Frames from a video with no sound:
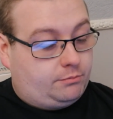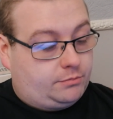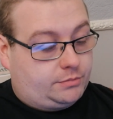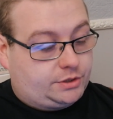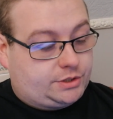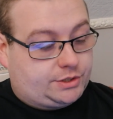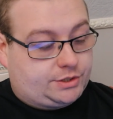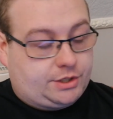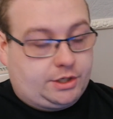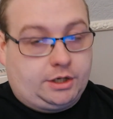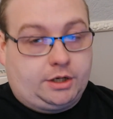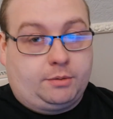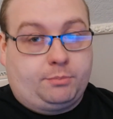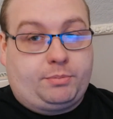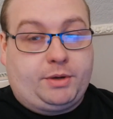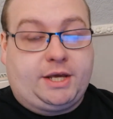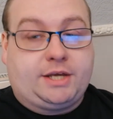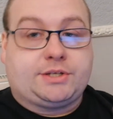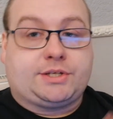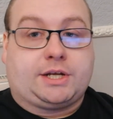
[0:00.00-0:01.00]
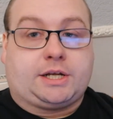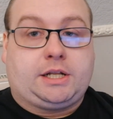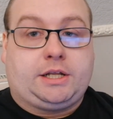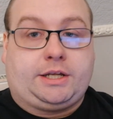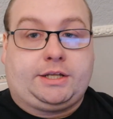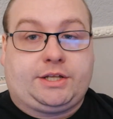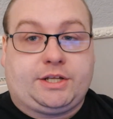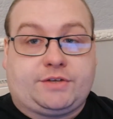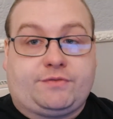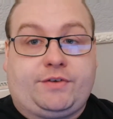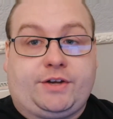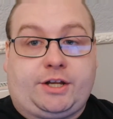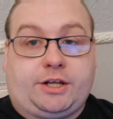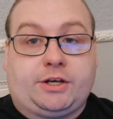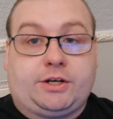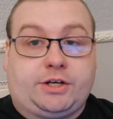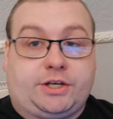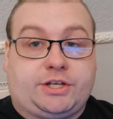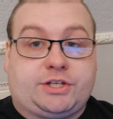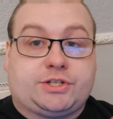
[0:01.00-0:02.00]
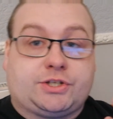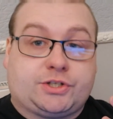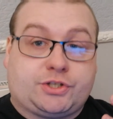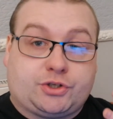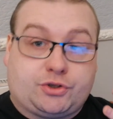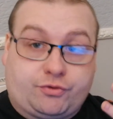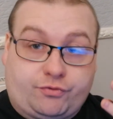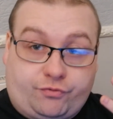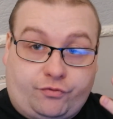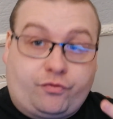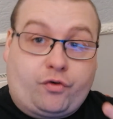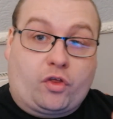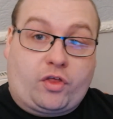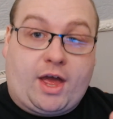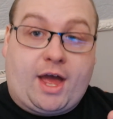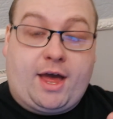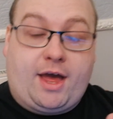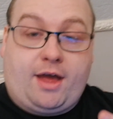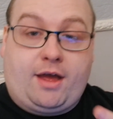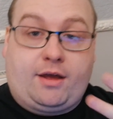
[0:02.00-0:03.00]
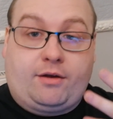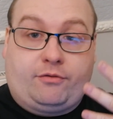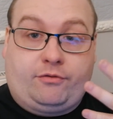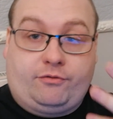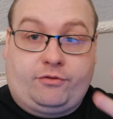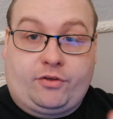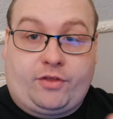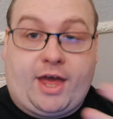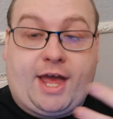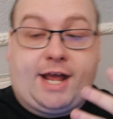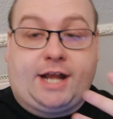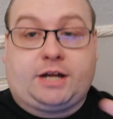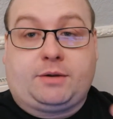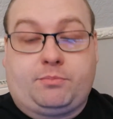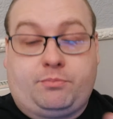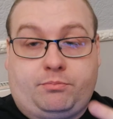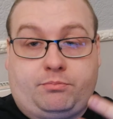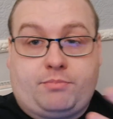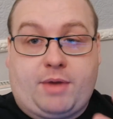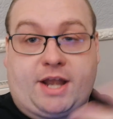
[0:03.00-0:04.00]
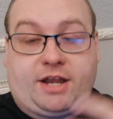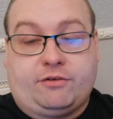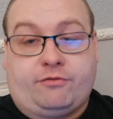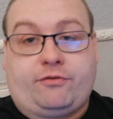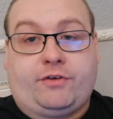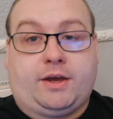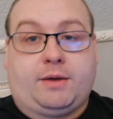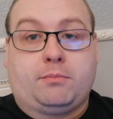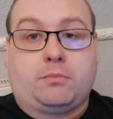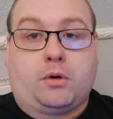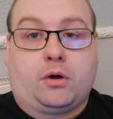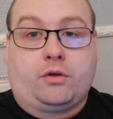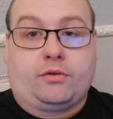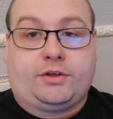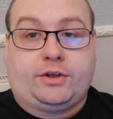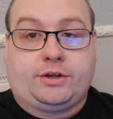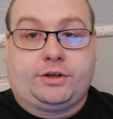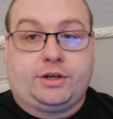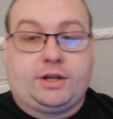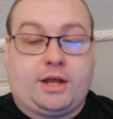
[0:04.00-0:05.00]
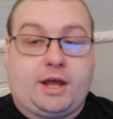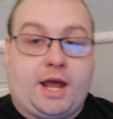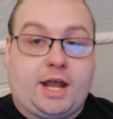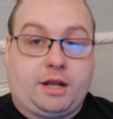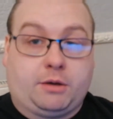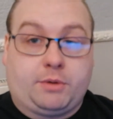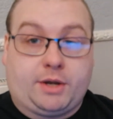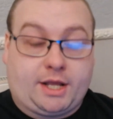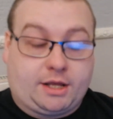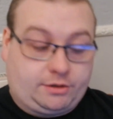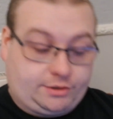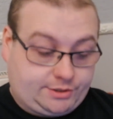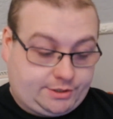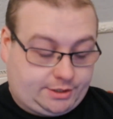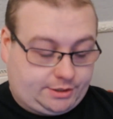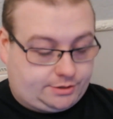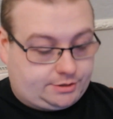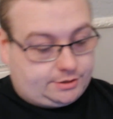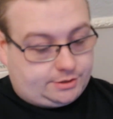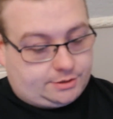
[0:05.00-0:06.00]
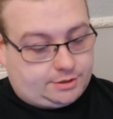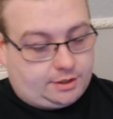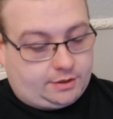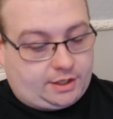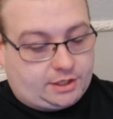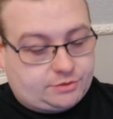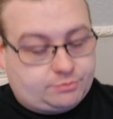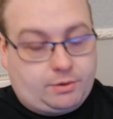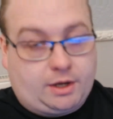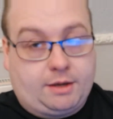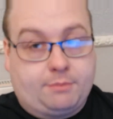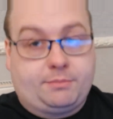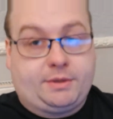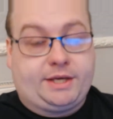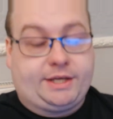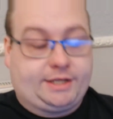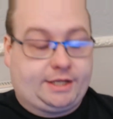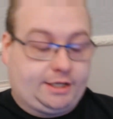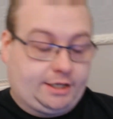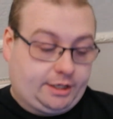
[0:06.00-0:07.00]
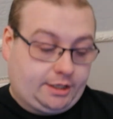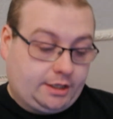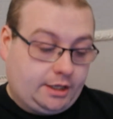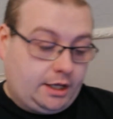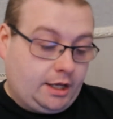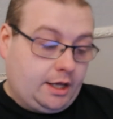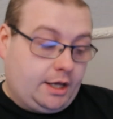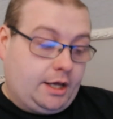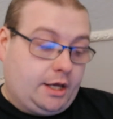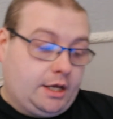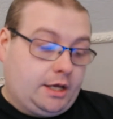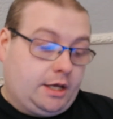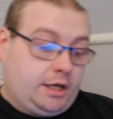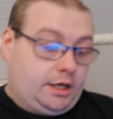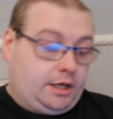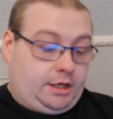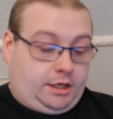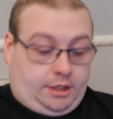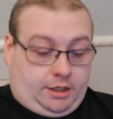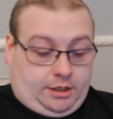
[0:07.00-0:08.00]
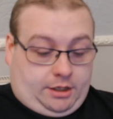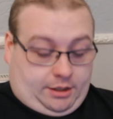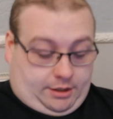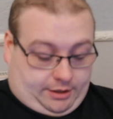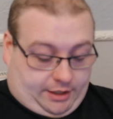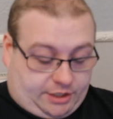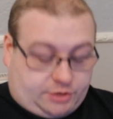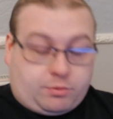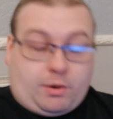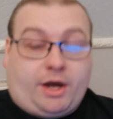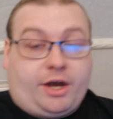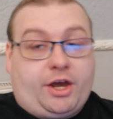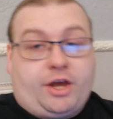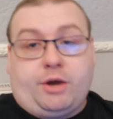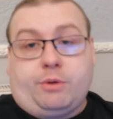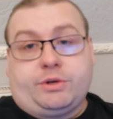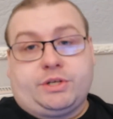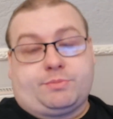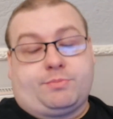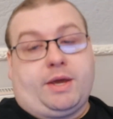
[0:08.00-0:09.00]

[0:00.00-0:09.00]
So basically this video is for their benefit more than anyone else's. So that's why I'm making it. That's why I always